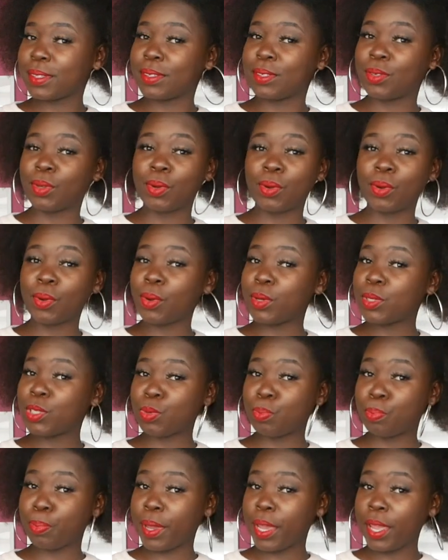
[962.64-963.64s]
you're not going
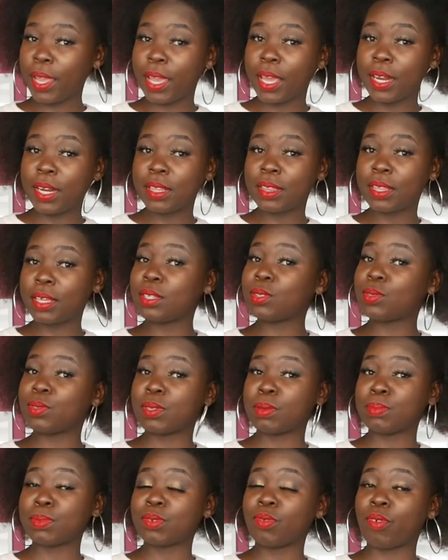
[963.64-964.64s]
to pay anything to
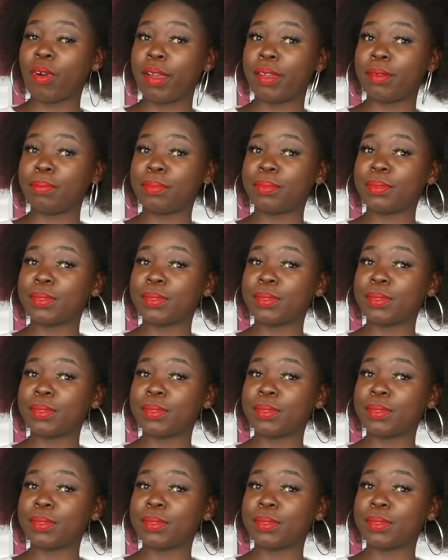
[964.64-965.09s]
subscribe.